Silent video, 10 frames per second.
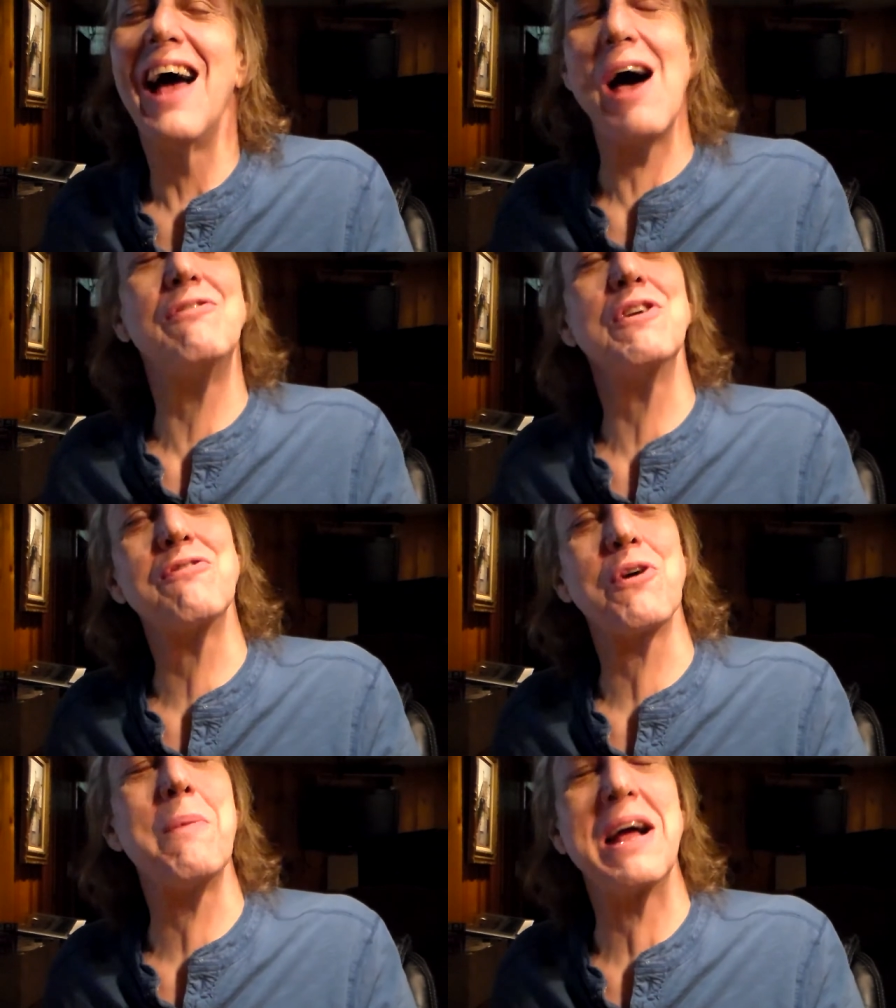heaven
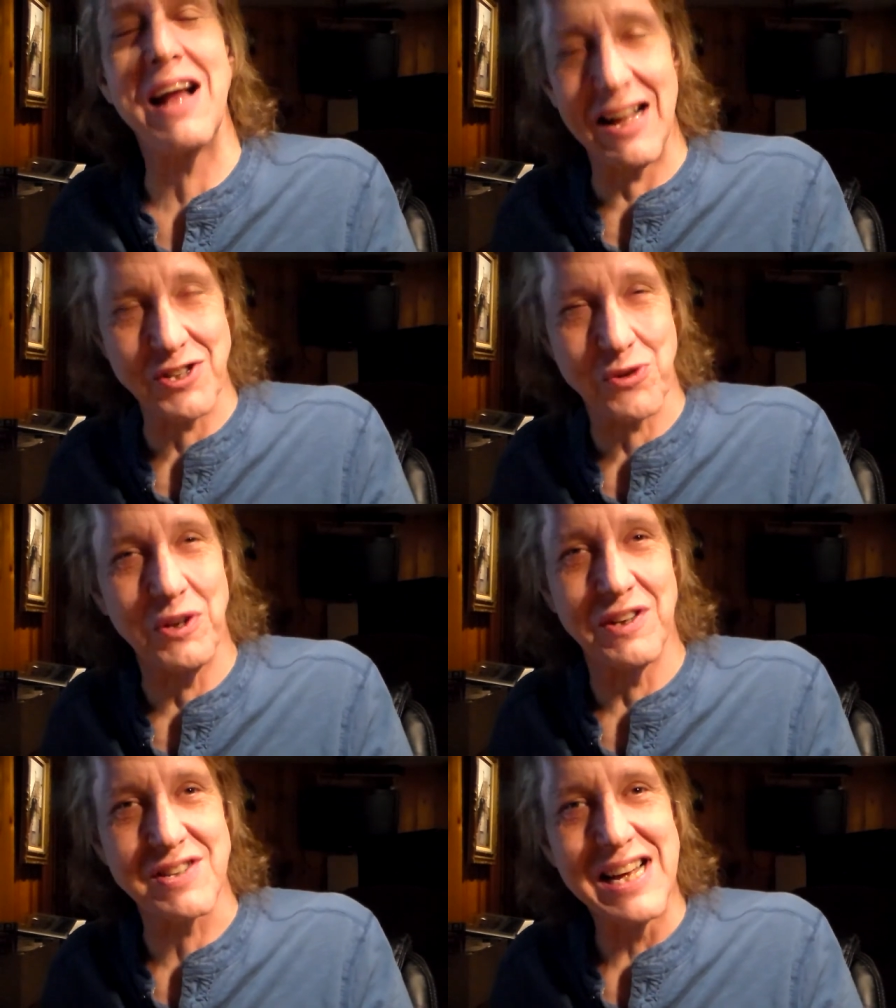for my
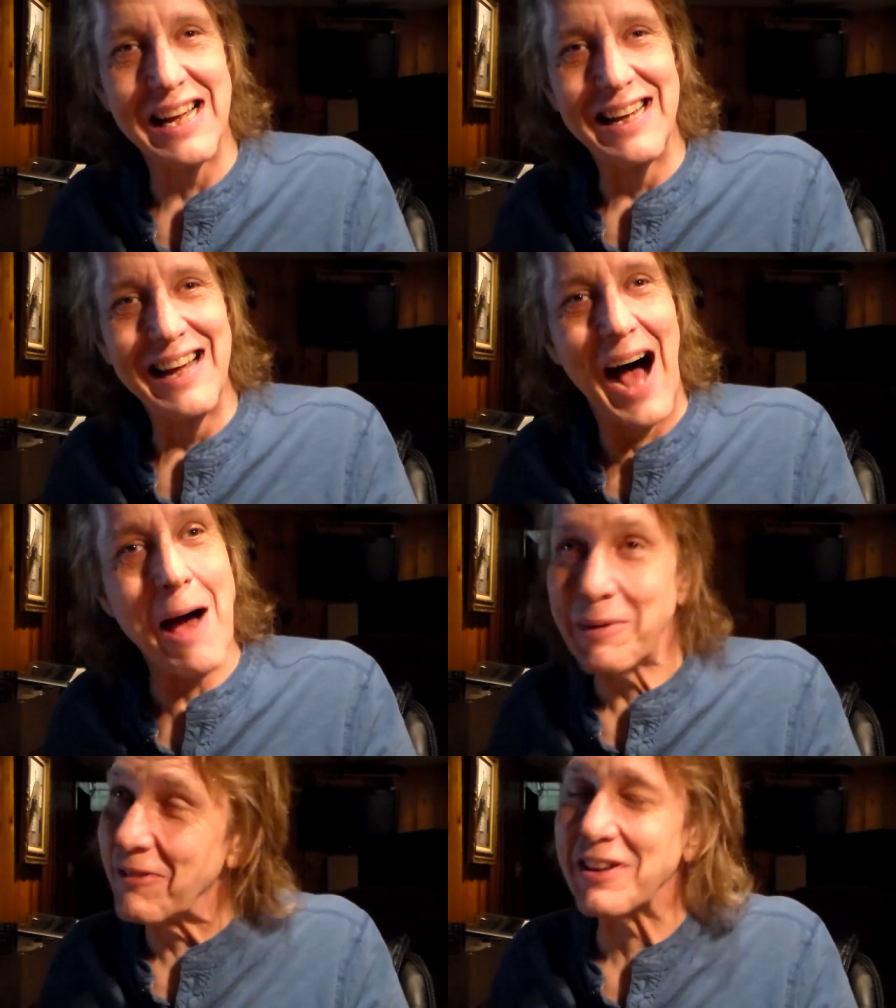nostrils.
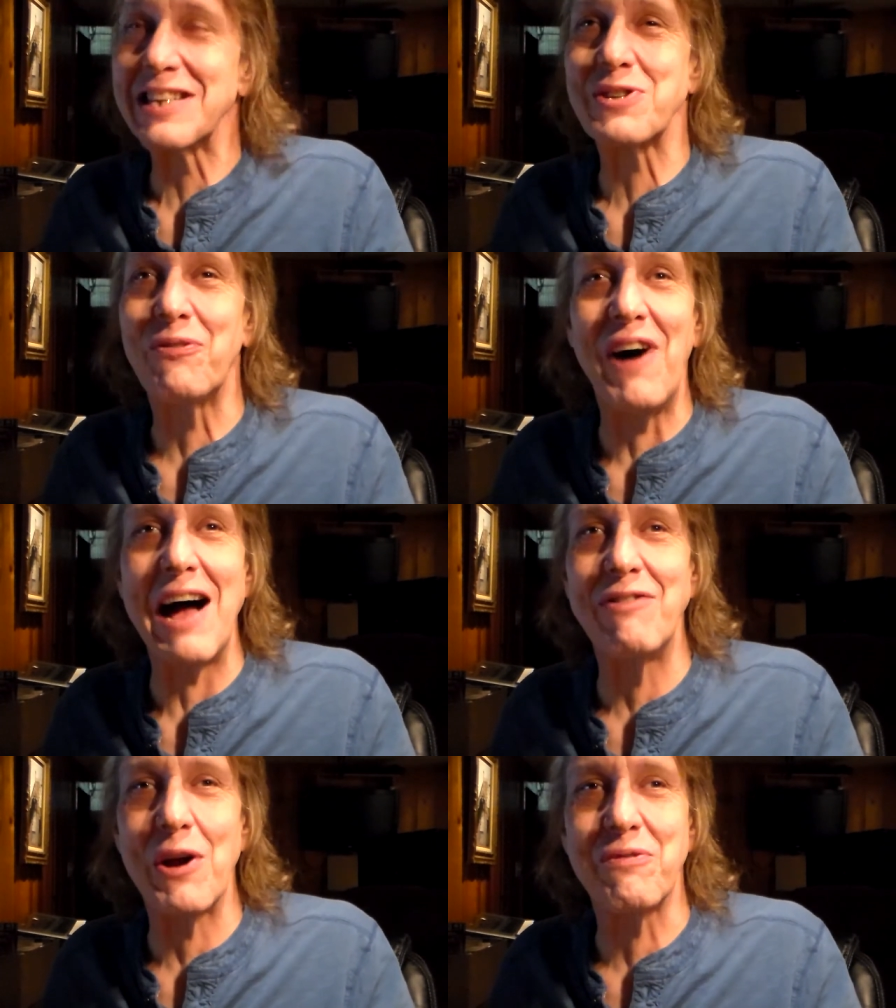I'm giving this a
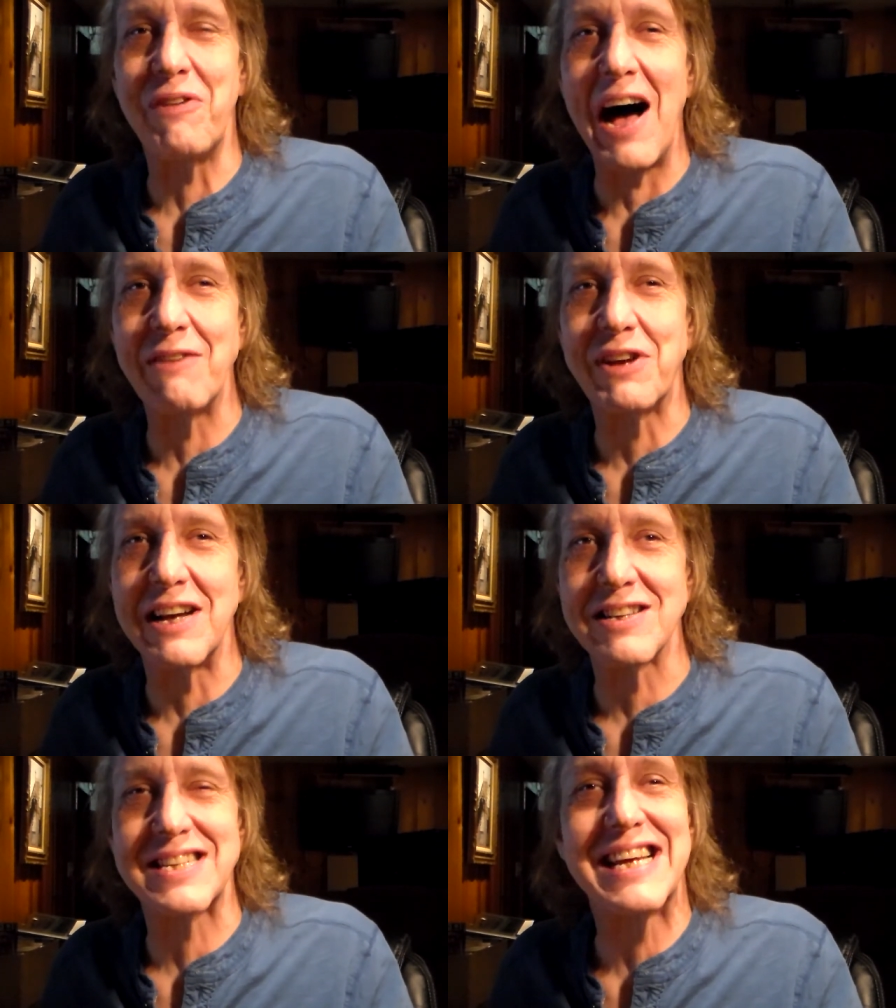five out of five,
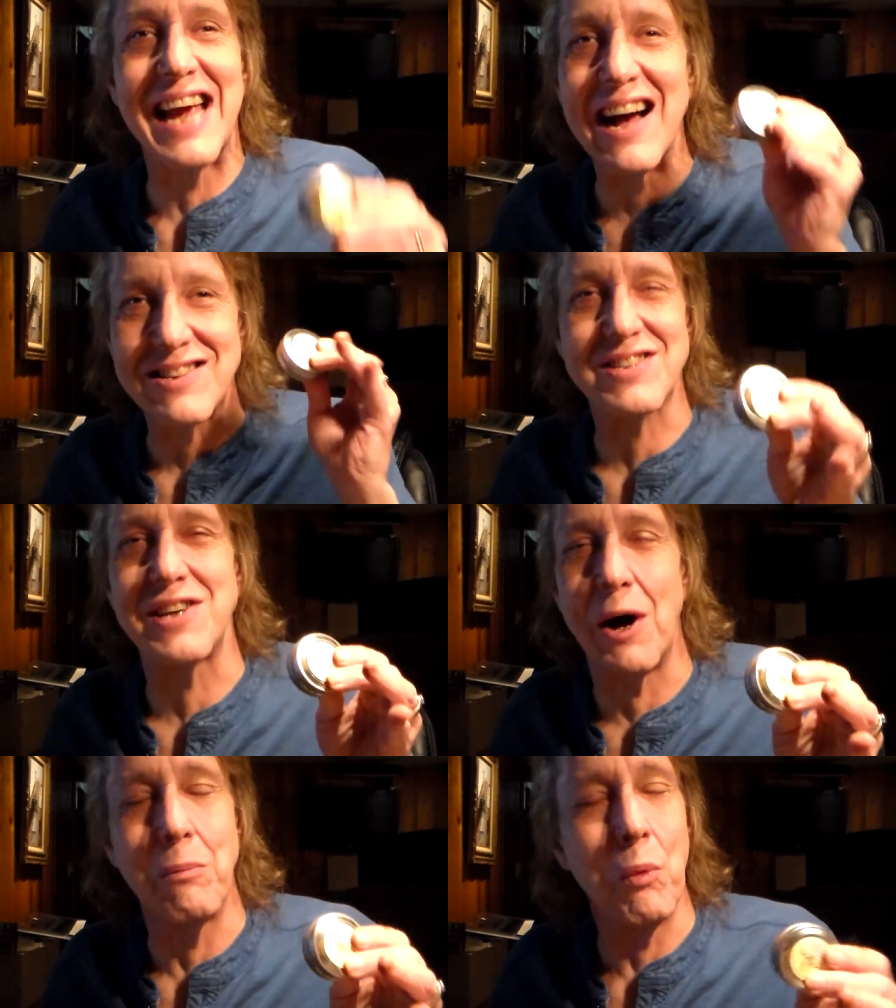kids. Get
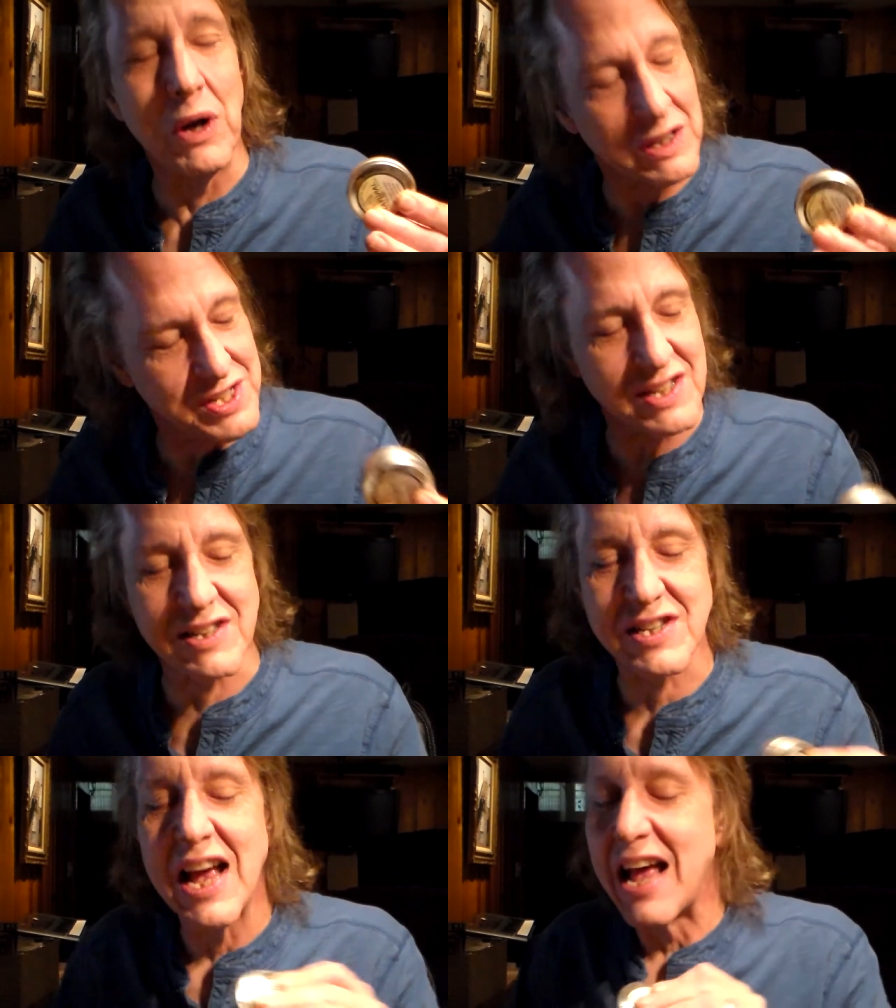some.
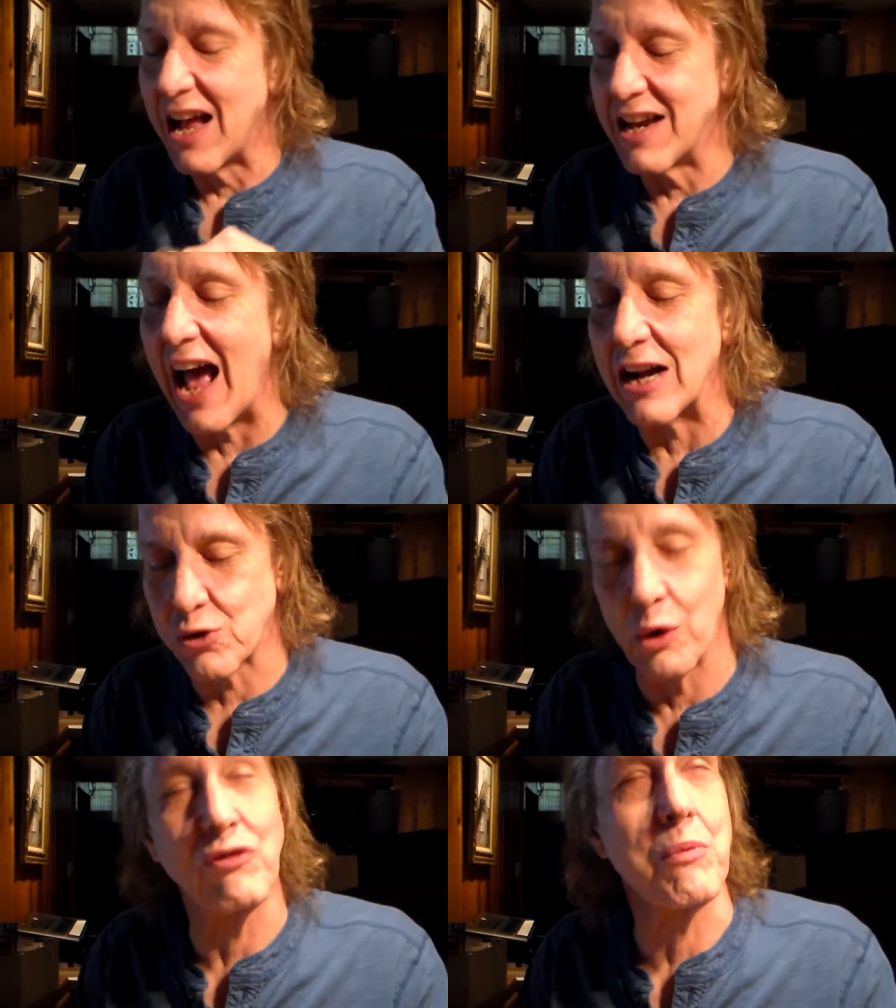Wilson's
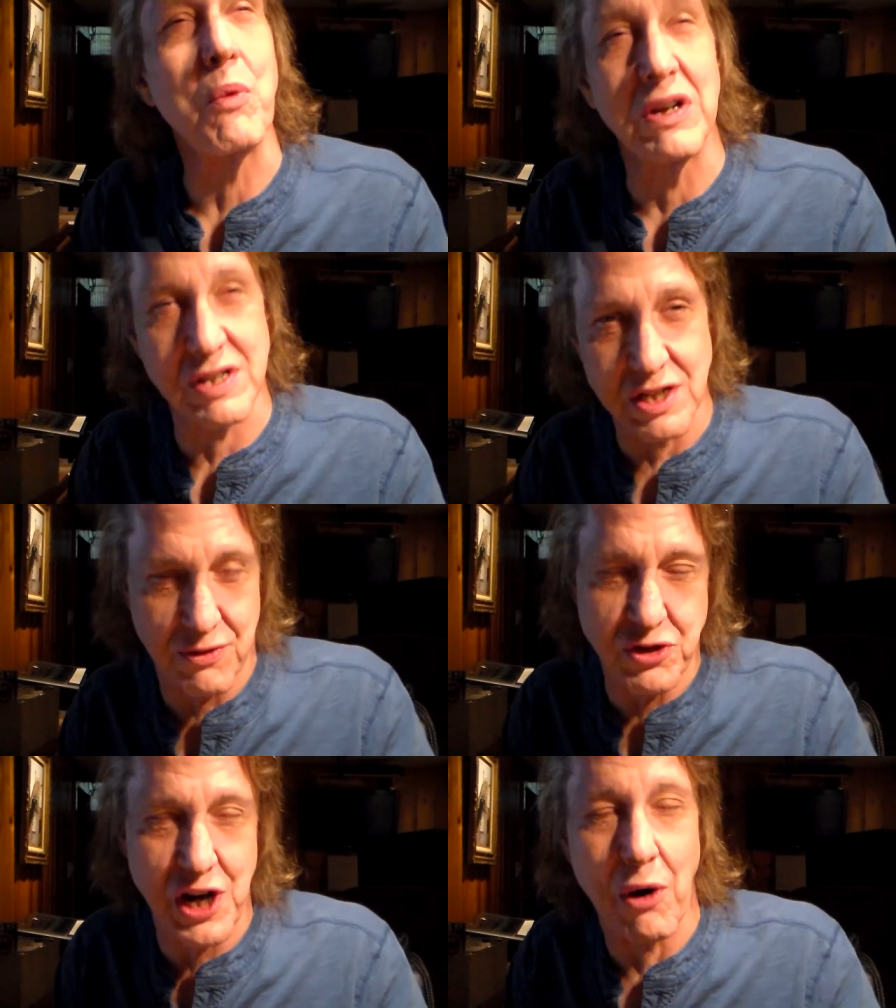Natural from Wilson's
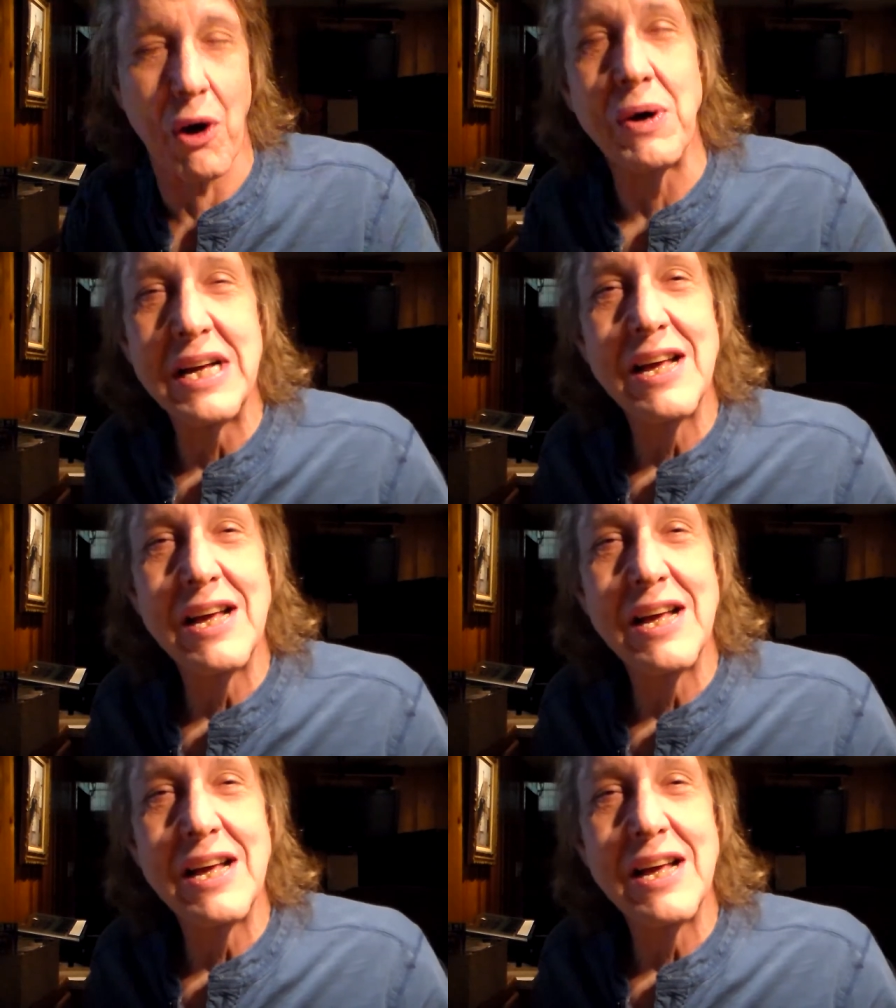of Sharrow.